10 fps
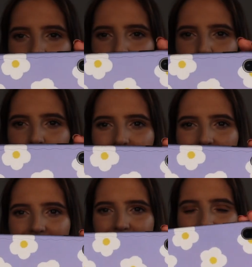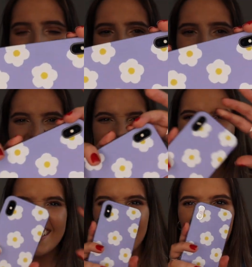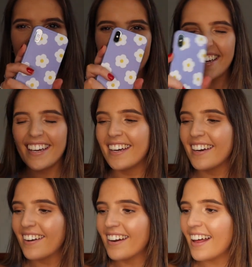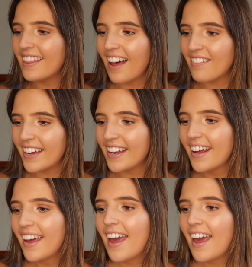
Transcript: and little flowers on it. It's so cute. I love it.